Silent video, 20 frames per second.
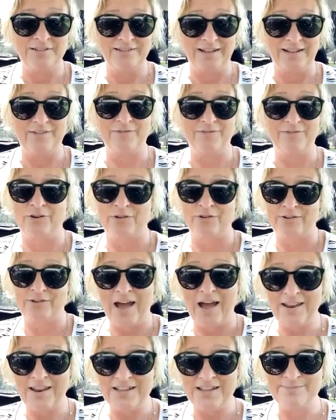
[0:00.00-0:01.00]
If you're not
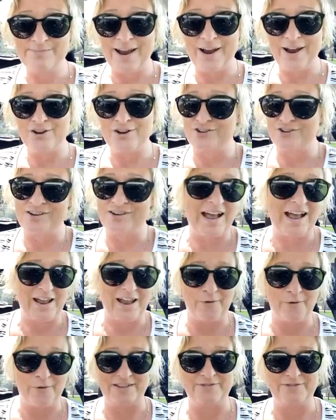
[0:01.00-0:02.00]
inspired, you're not
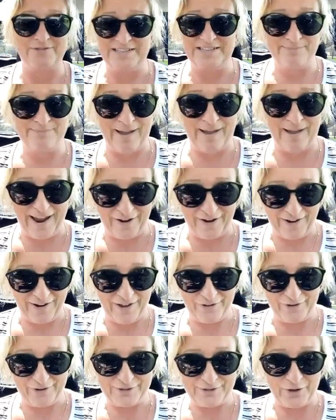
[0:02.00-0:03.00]
going to inspire others.
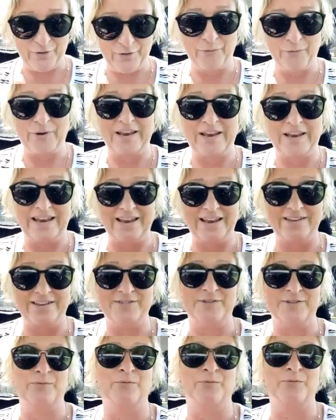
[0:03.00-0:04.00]
So we need
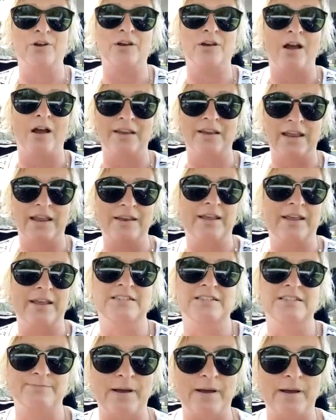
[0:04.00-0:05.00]
to work on getting
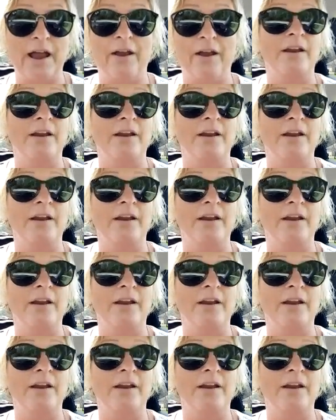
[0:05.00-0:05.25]
inspired.